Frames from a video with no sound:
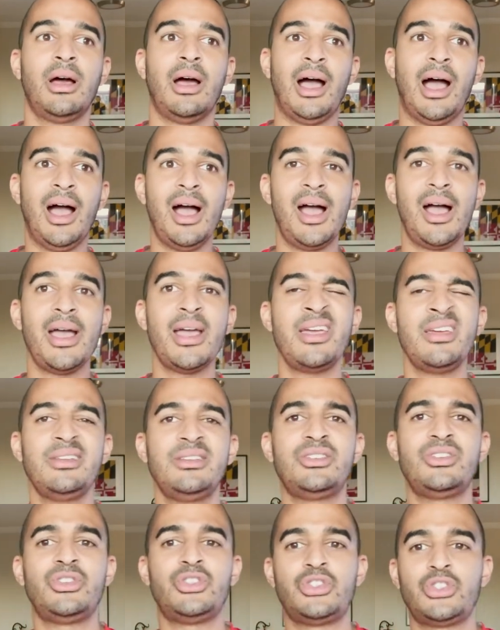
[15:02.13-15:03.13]

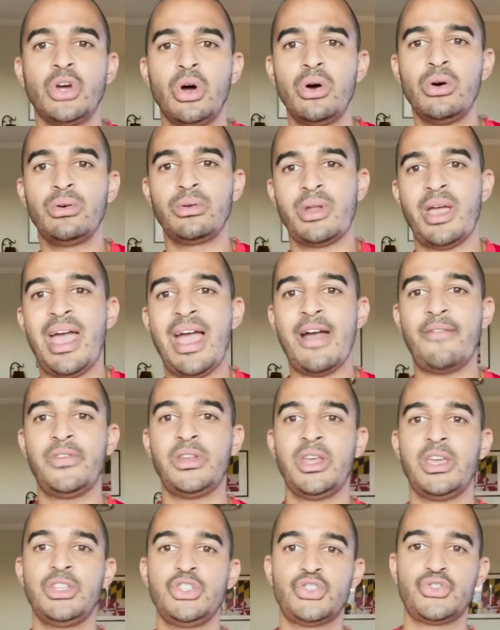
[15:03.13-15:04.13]
I don't have
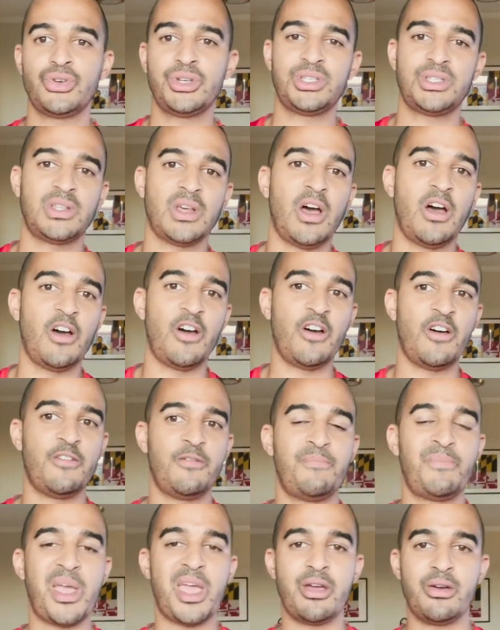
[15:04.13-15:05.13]
an interest
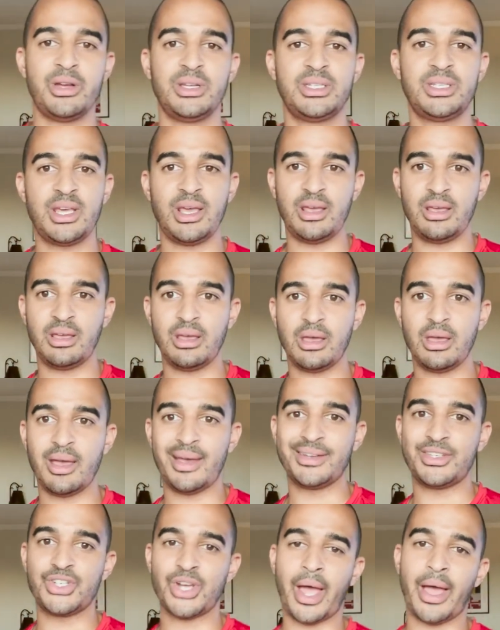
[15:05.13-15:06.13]
of parenting
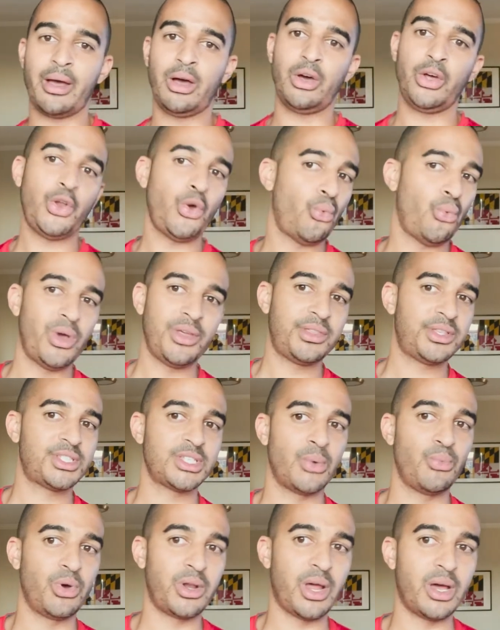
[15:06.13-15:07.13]
a child with
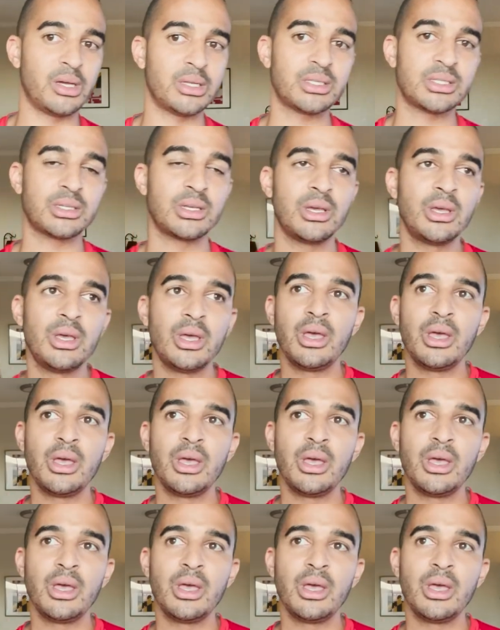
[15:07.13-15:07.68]
someone else.